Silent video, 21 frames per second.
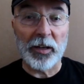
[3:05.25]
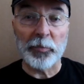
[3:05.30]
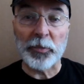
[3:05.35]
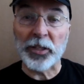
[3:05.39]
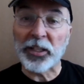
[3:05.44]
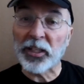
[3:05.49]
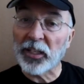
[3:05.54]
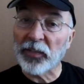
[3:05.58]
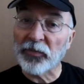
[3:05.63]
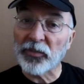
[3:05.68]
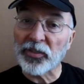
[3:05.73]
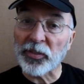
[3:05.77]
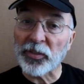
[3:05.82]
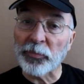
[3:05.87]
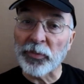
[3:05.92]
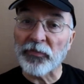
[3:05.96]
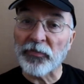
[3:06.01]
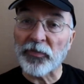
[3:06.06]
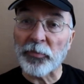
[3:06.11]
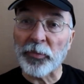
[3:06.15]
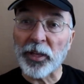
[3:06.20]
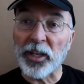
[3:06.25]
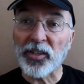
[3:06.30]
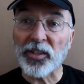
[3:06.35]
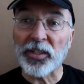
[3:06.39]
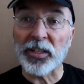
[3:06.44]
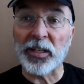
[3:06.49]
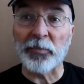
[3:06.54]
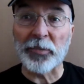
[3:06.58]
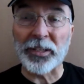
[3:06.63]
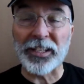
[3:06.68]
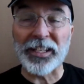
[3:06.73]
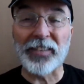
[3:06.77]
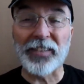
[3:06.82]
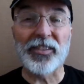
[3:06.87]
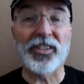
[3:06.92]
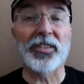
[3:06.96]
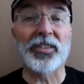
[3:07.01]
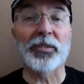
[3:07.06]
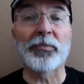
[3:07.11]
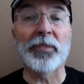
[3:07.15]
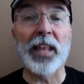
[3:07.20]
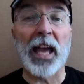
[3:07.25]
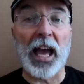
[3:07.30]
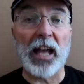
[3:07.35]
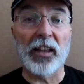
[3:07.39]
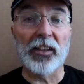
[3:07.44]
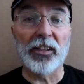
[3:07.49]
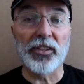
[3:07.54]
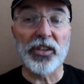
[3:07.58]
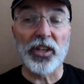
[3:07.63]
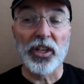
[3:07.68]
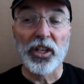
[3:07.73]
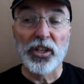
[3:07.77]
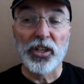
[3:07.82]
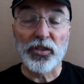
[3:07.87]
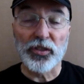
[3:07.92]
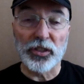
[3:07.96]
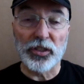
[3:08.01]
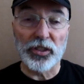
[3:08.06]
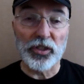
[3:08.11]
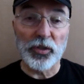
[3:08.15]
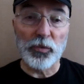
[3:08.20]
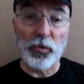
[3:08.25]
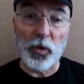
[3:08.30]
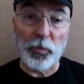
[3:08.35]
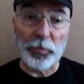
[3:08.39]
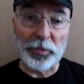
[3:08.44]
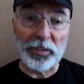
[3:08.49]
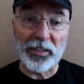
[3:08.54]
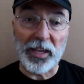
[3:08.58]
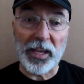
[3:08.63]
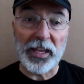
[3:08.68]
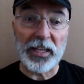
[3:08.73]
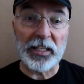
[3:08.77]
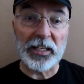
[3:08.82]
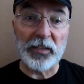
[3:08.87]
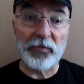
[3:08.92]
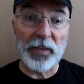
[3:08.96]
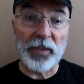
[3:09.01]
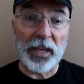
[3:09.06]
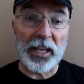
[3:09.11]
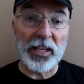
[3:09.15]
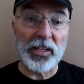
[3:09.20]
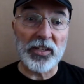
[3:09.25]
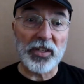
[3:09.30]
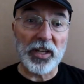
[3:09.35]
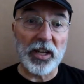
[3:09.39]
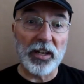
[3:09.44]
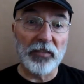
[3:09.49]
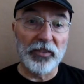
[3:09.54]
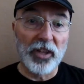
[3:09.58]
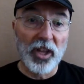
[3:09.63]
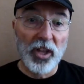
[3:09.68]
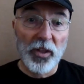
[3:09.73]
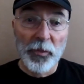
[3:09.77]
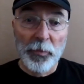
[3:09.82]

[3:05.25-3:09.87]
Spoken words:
I'm going to give you some information, I'm going to give you some knowledge so that you won't be taken advantage of.